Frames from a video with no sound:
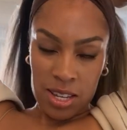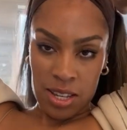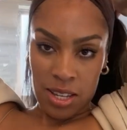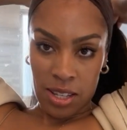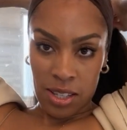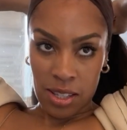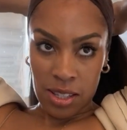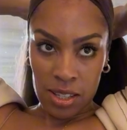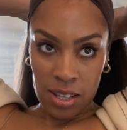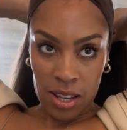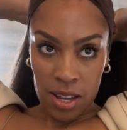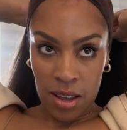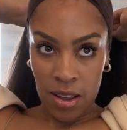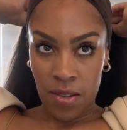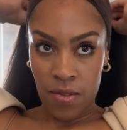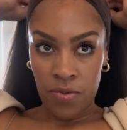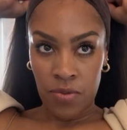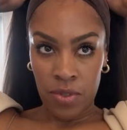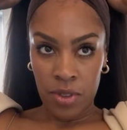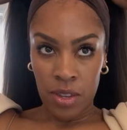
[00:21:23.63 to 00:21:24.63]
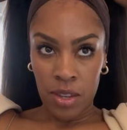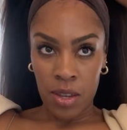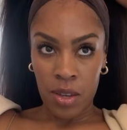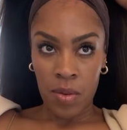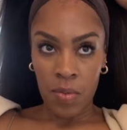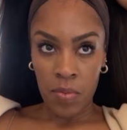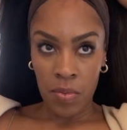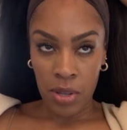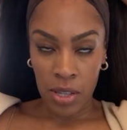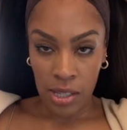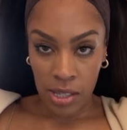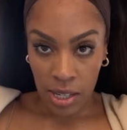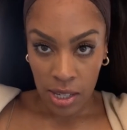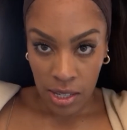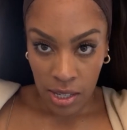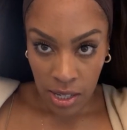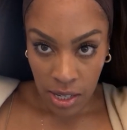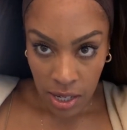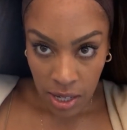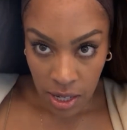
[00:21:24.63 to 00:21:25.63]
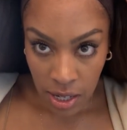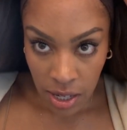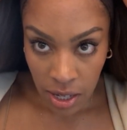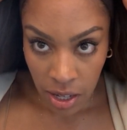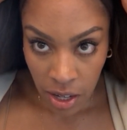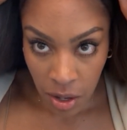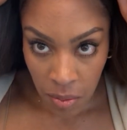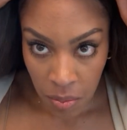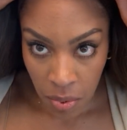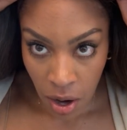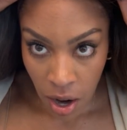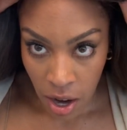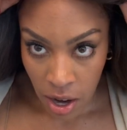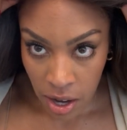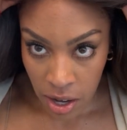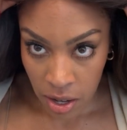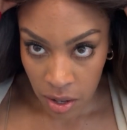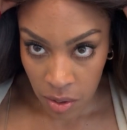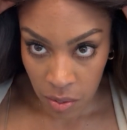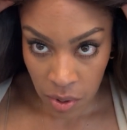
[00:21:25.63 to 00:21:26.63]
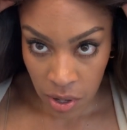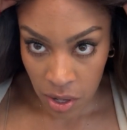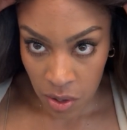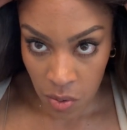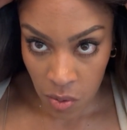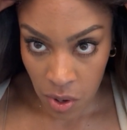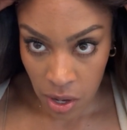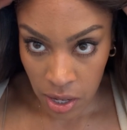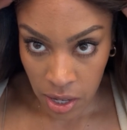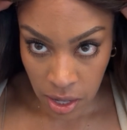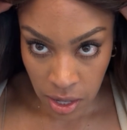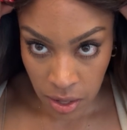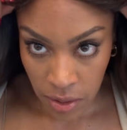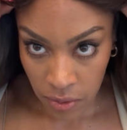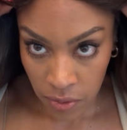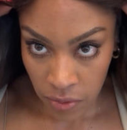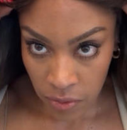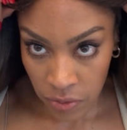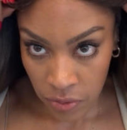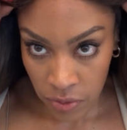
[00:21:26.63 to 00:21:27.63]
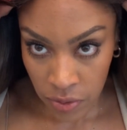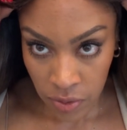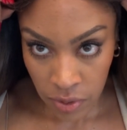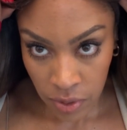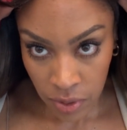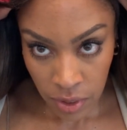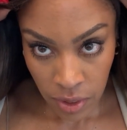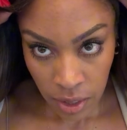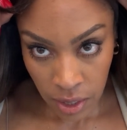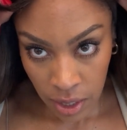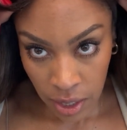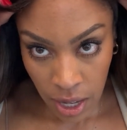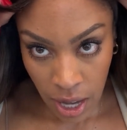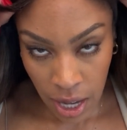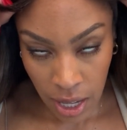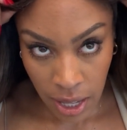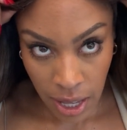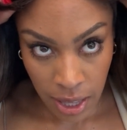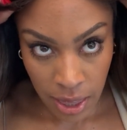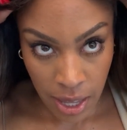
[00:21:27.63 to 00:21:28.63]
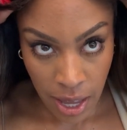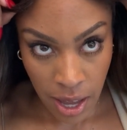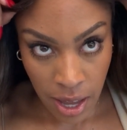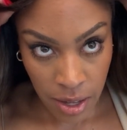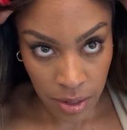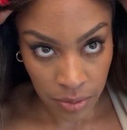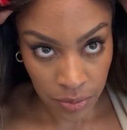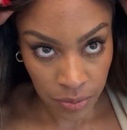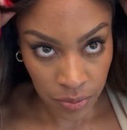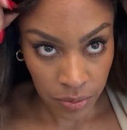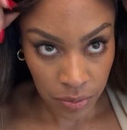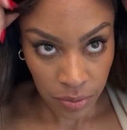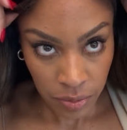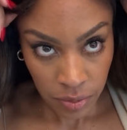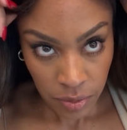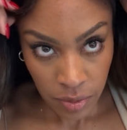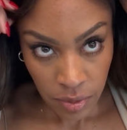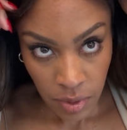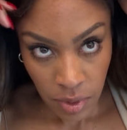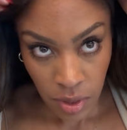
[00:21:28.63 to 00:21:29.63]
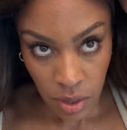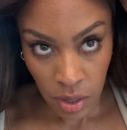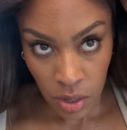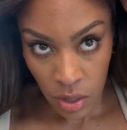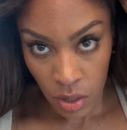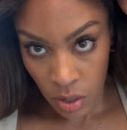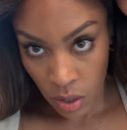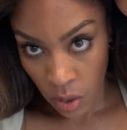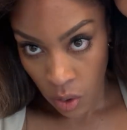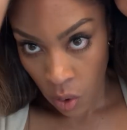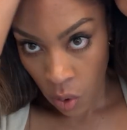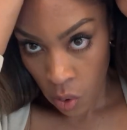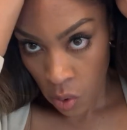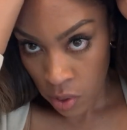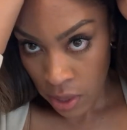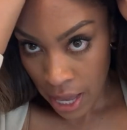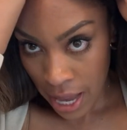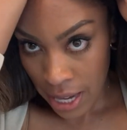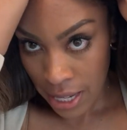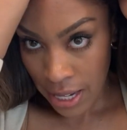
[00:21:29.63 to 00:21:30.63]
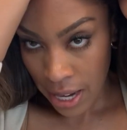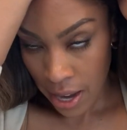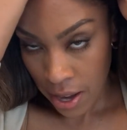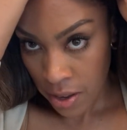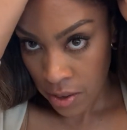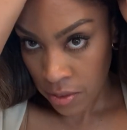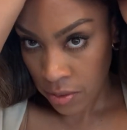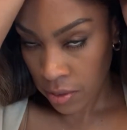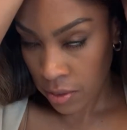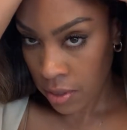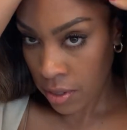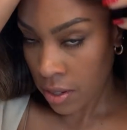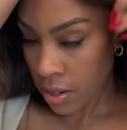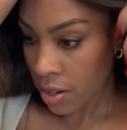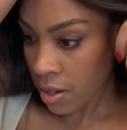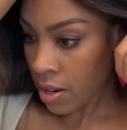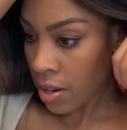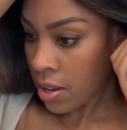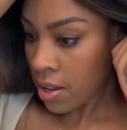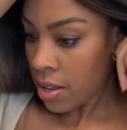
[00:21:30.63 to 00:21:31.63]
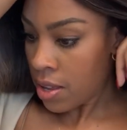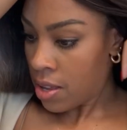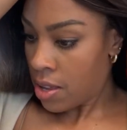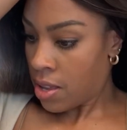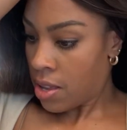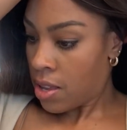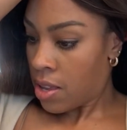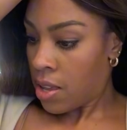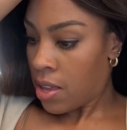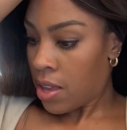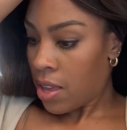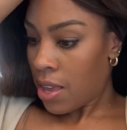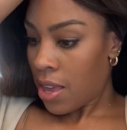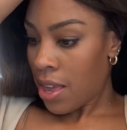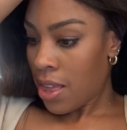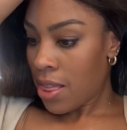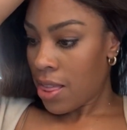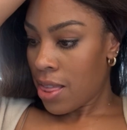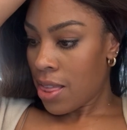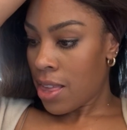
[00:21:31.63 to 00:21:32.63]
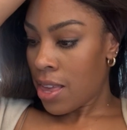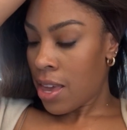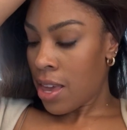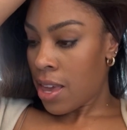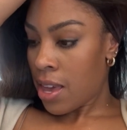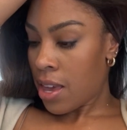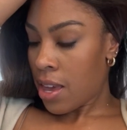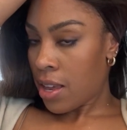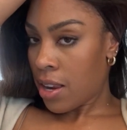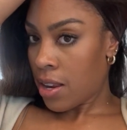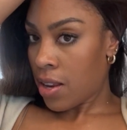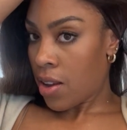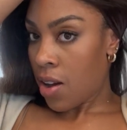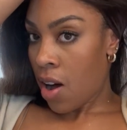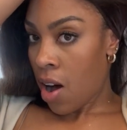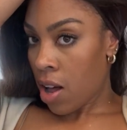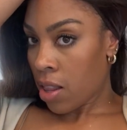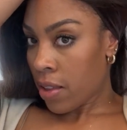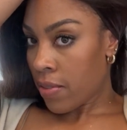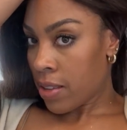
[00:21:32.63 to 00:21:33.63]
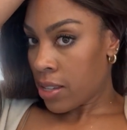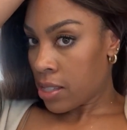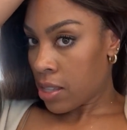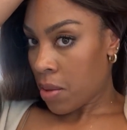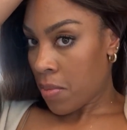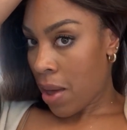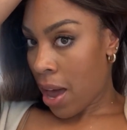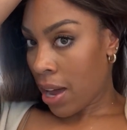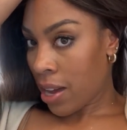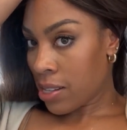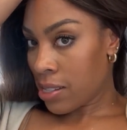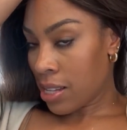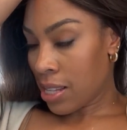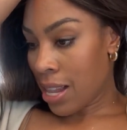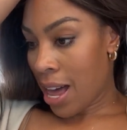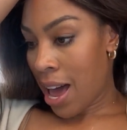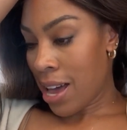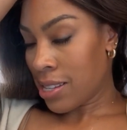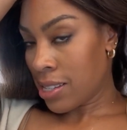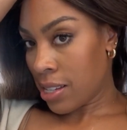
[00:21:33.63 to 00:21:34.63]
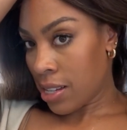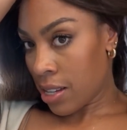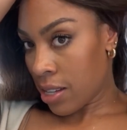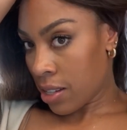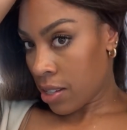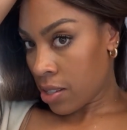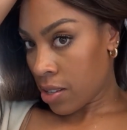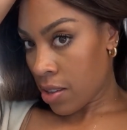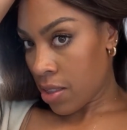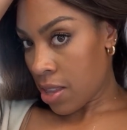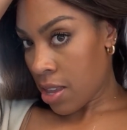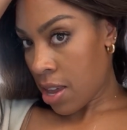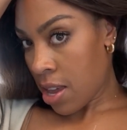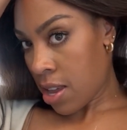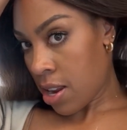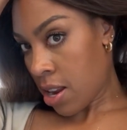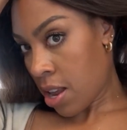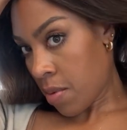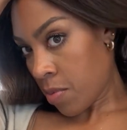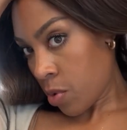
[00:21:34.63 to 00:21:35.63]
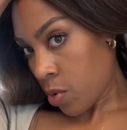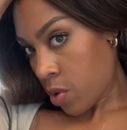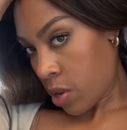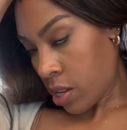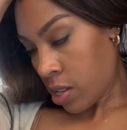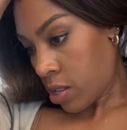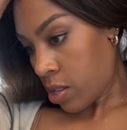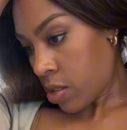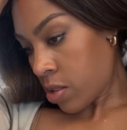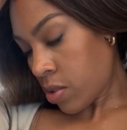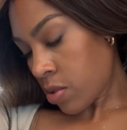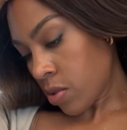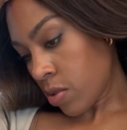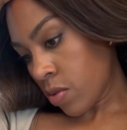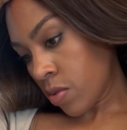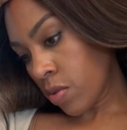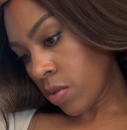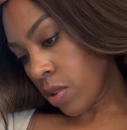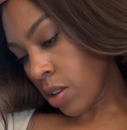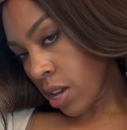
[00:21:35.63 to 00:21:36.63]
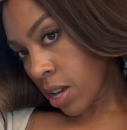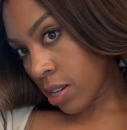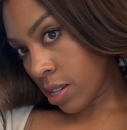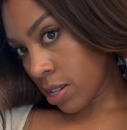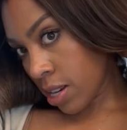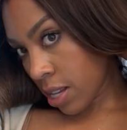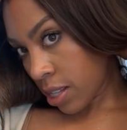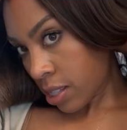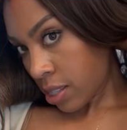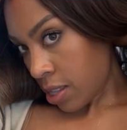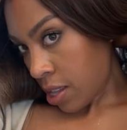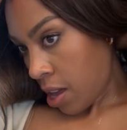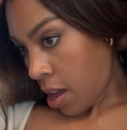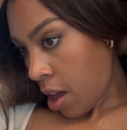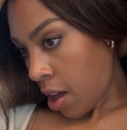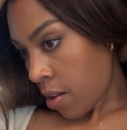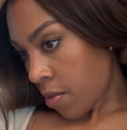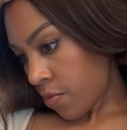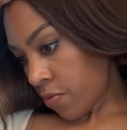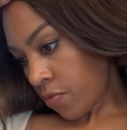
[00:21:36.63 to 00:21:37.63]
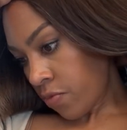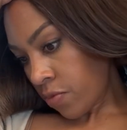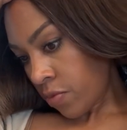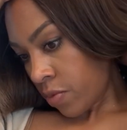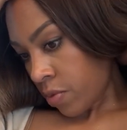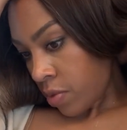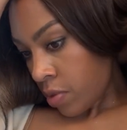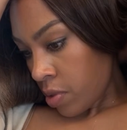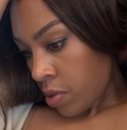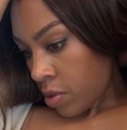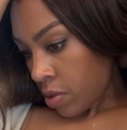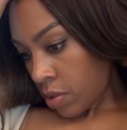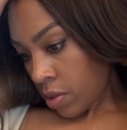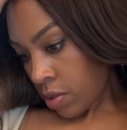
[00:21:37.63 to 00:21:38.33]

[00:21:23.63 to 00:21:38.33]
is position your part where you want it, kind of like that. Hold that down. And then all of this in the back is elastic. So then I'm going to adjust that